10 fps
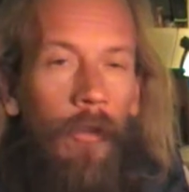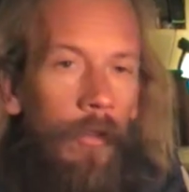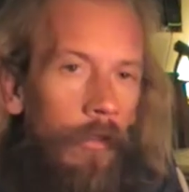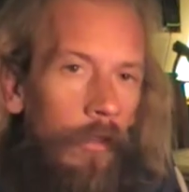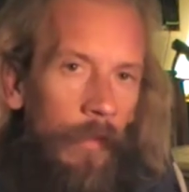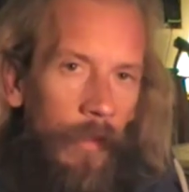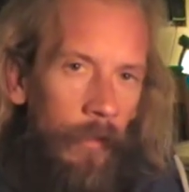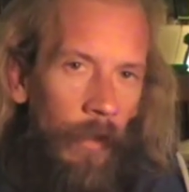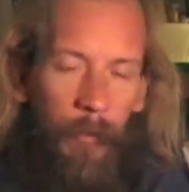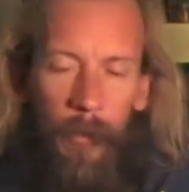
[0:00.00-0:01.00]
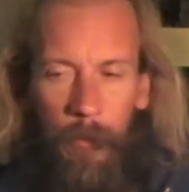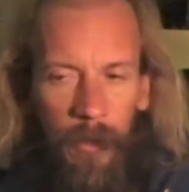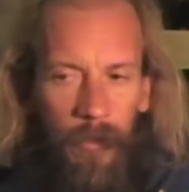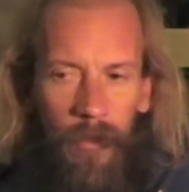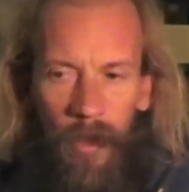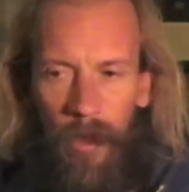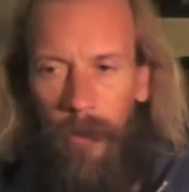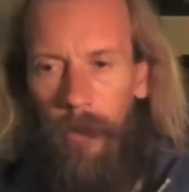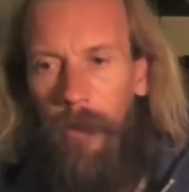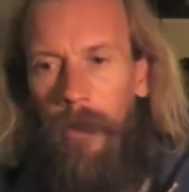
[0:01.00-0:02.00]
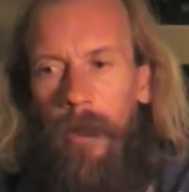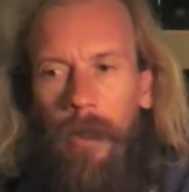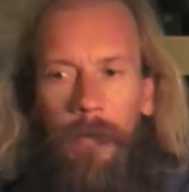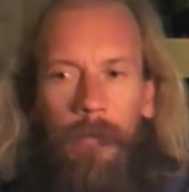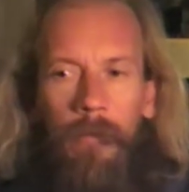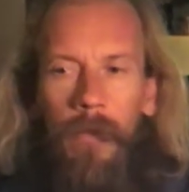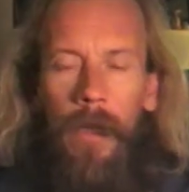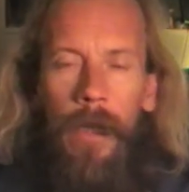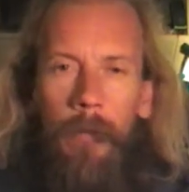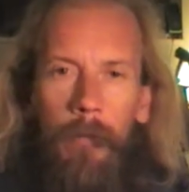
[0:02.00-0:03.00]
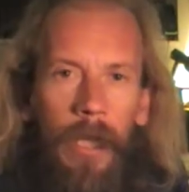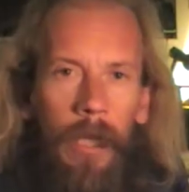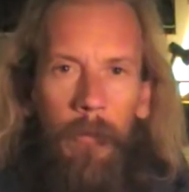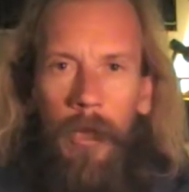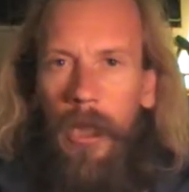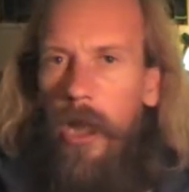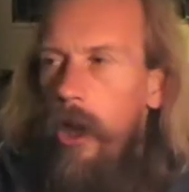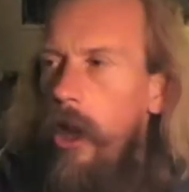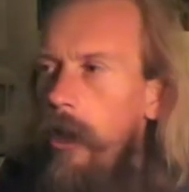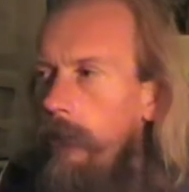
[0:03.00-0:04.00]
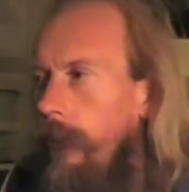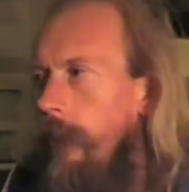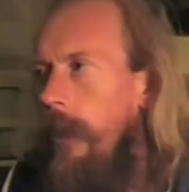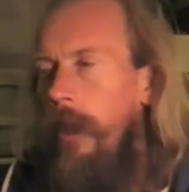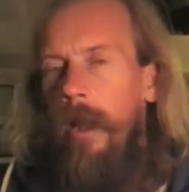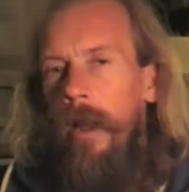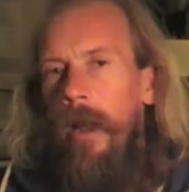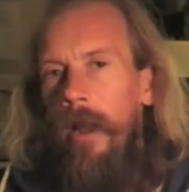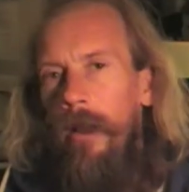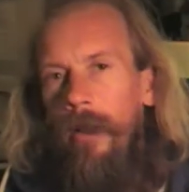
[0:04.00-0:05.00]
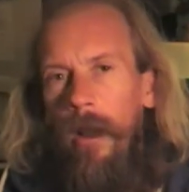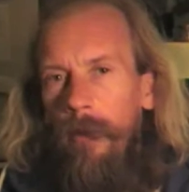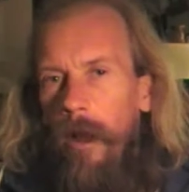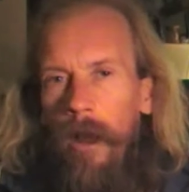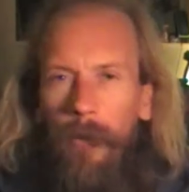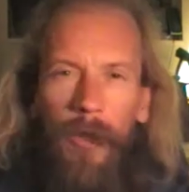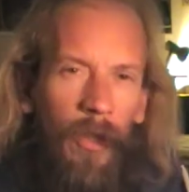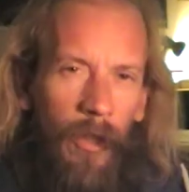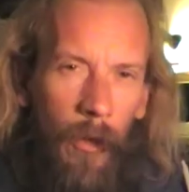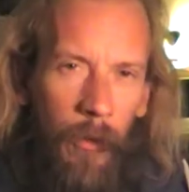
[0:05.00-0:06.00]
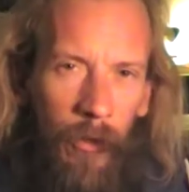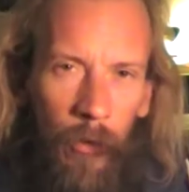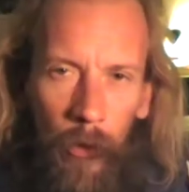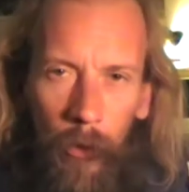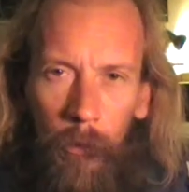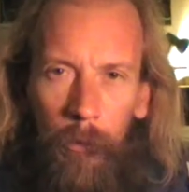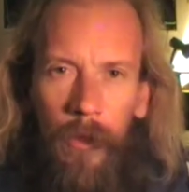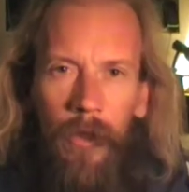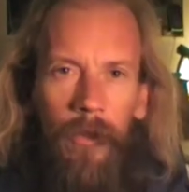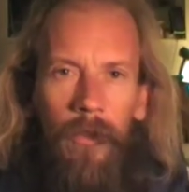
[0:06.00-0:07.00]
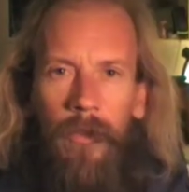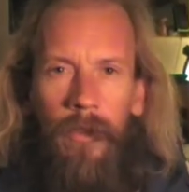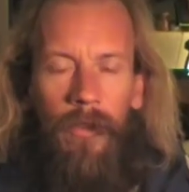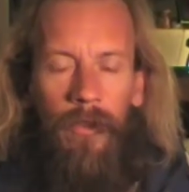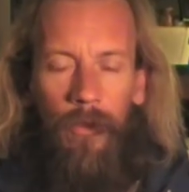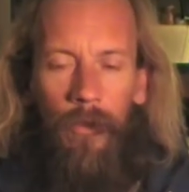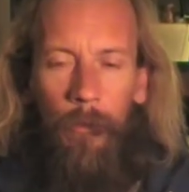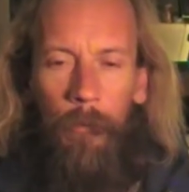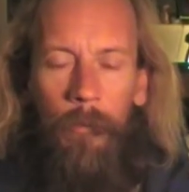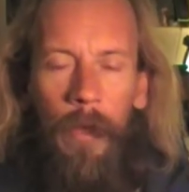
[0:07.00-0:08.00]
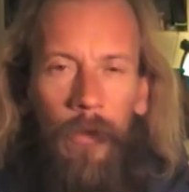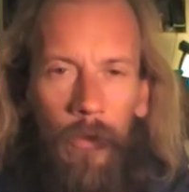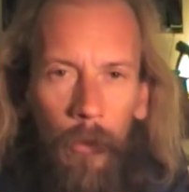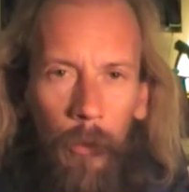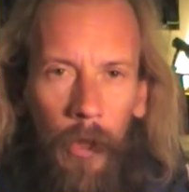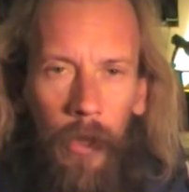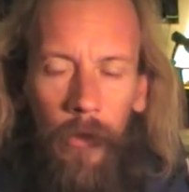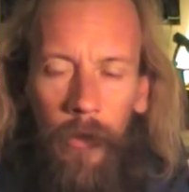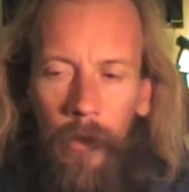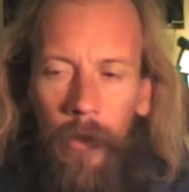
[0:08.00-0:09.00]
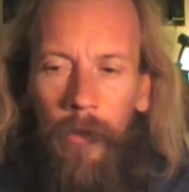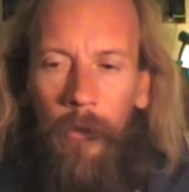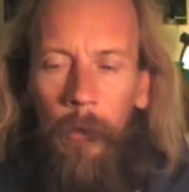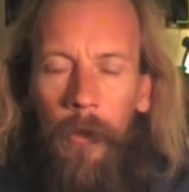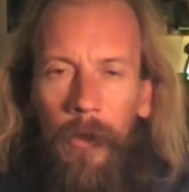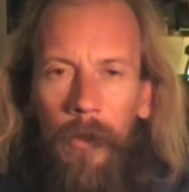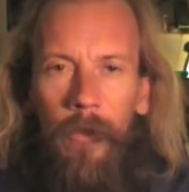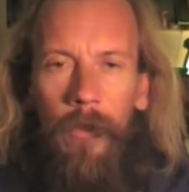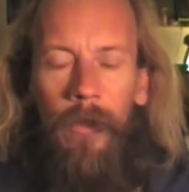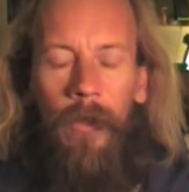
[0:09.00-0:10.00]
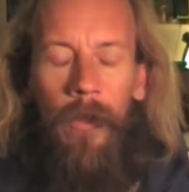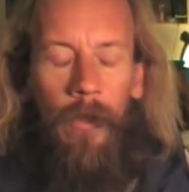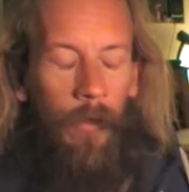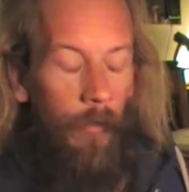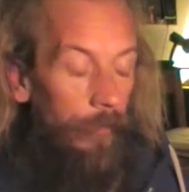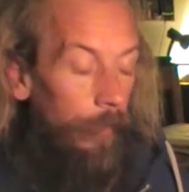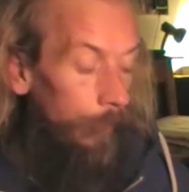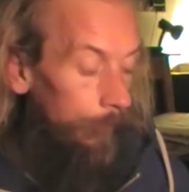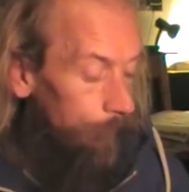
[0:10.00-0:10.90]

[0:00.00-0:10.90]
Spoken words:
stuff that's happened with my son and me in my car, and I'm not going to go into it all because it's just a bit too wordy, to be honest, I feel.